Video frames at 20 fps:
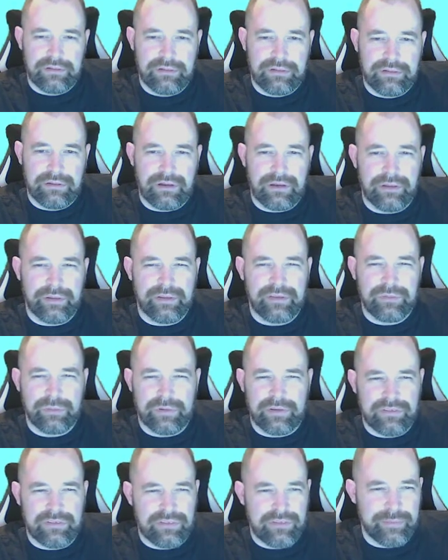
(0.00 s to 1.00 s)
Oh, this one
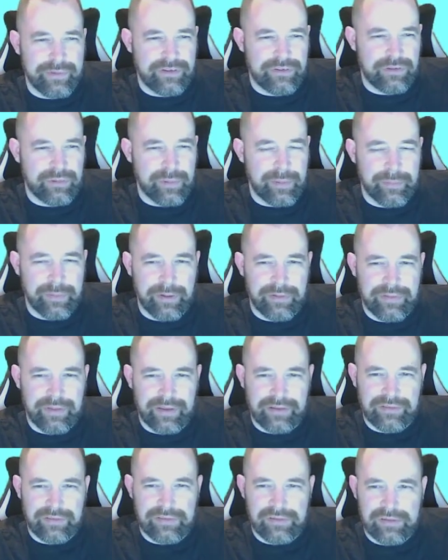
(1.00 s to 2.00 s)
isn't symmetrical about both
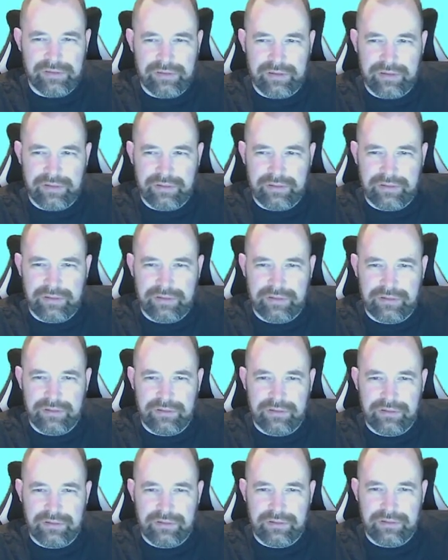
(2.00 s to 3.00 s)
axes, is it?
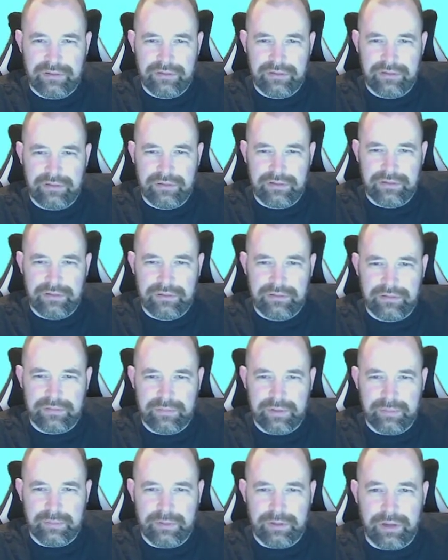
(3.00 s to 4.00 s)
So
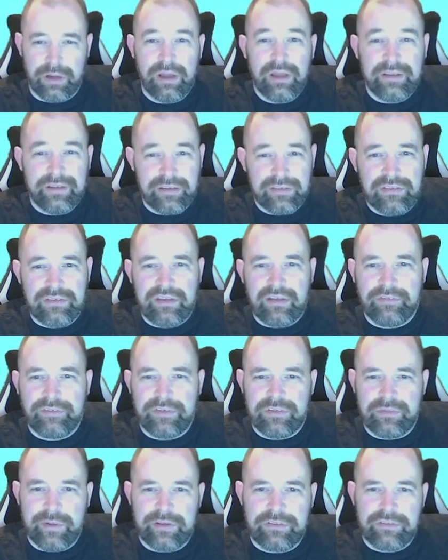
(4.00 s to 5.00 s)
maybe not. This is definitely
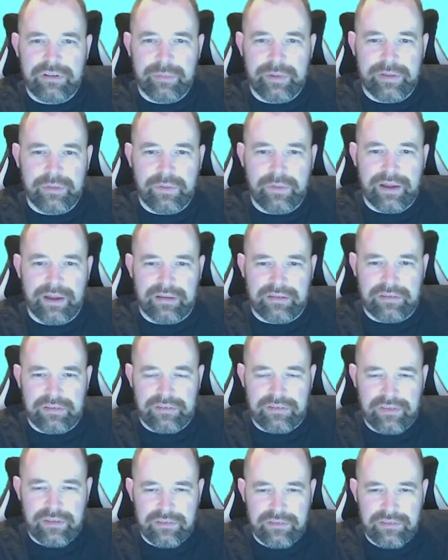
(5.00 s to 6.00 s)
symmetrical about the
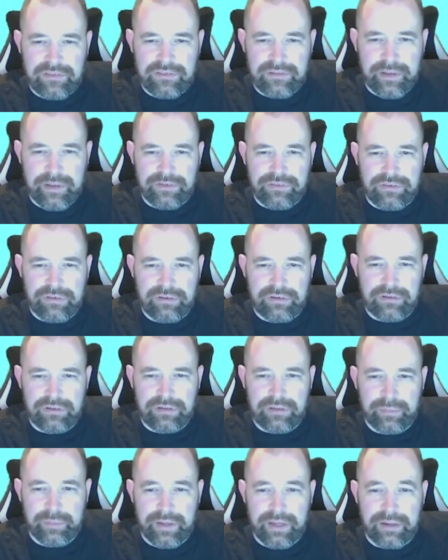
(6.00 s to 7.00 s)
y-axis. This is
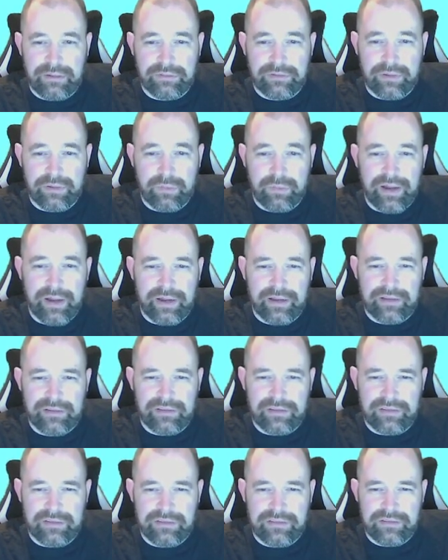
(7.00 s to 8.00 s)
symmetrical about the
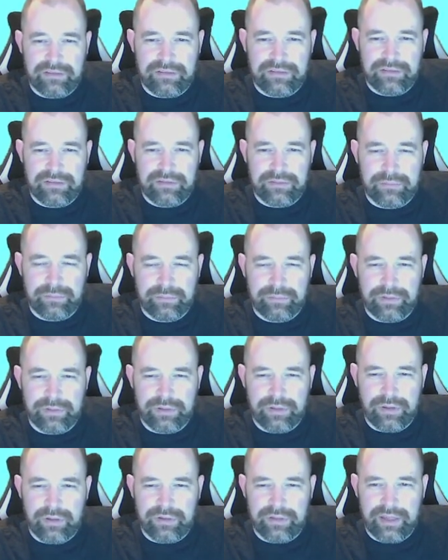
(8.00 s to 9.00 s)
y-axis, but
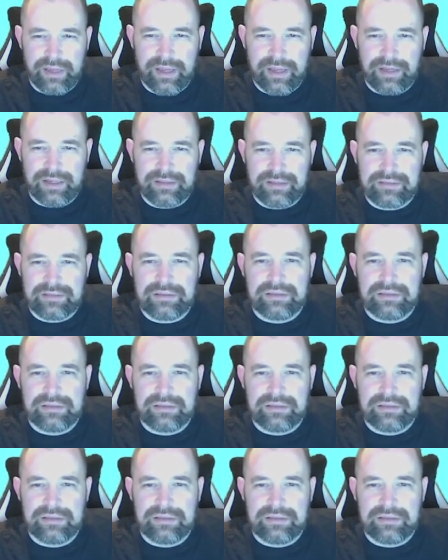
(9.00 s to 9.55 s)
not the x.